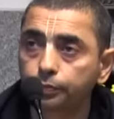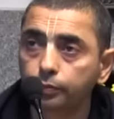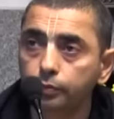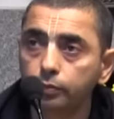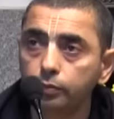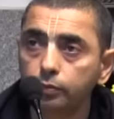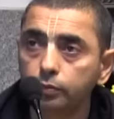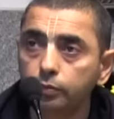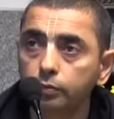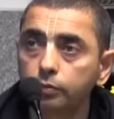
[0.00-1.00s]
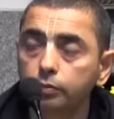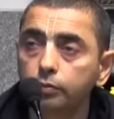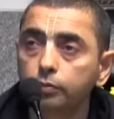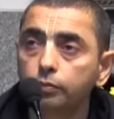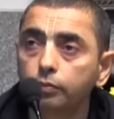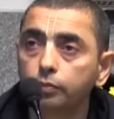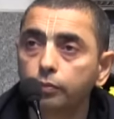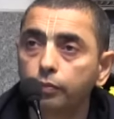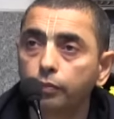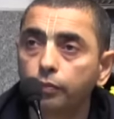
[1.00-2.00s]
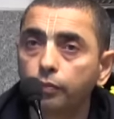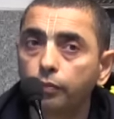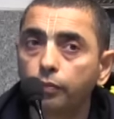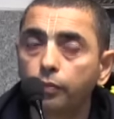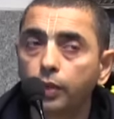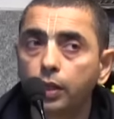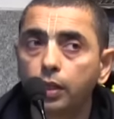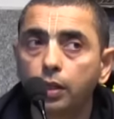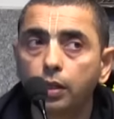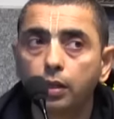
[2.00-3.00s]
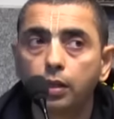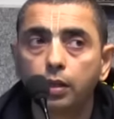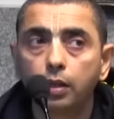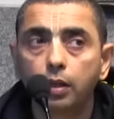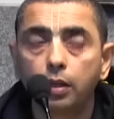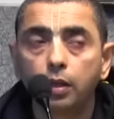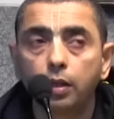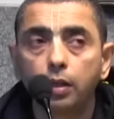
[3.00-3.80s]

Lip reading: Nothing is said.